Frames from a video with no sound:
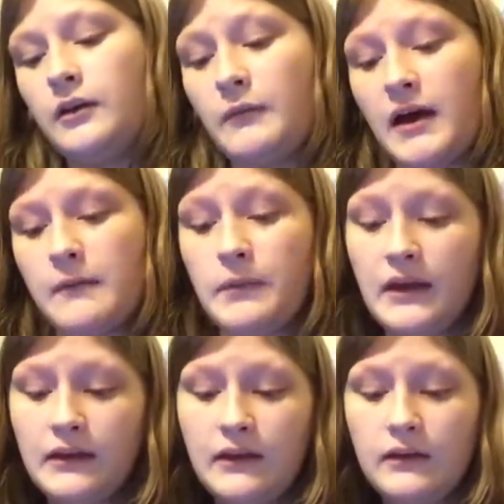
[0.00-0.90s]
my
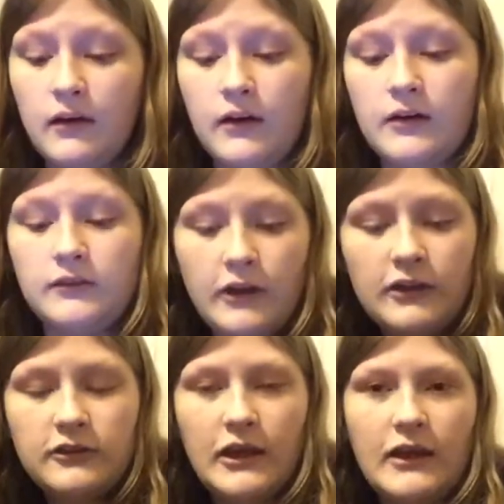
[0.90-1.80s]
opinion on
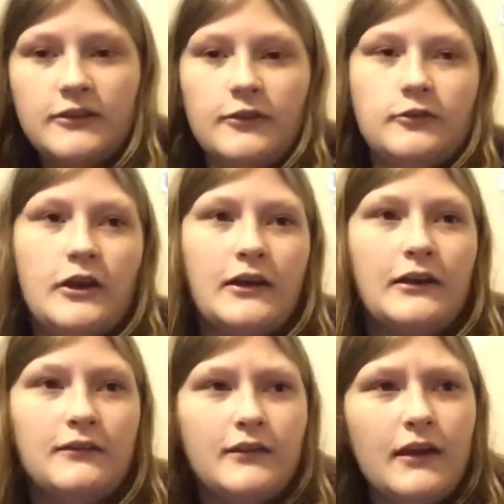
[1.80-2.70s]
Dutch angel
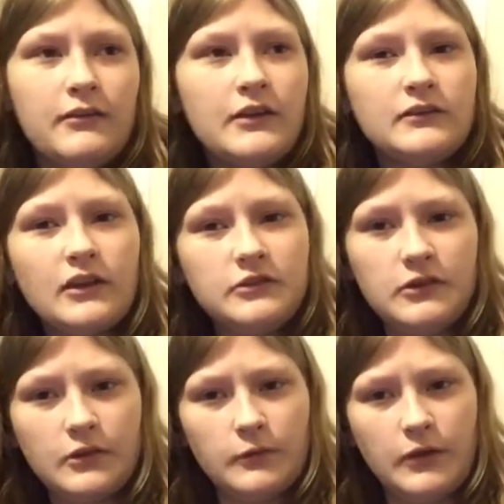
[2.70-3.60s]
dragons. I think
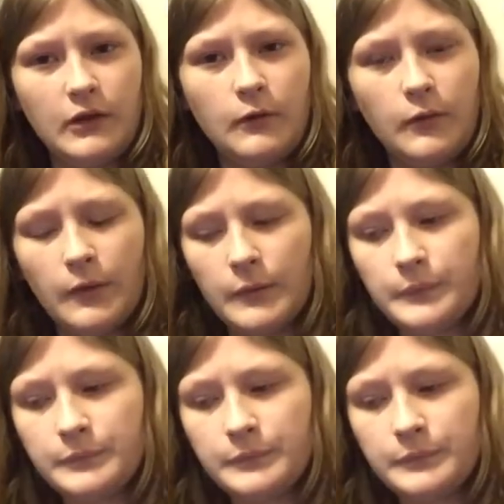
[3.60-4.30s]
Dutchies are really cool.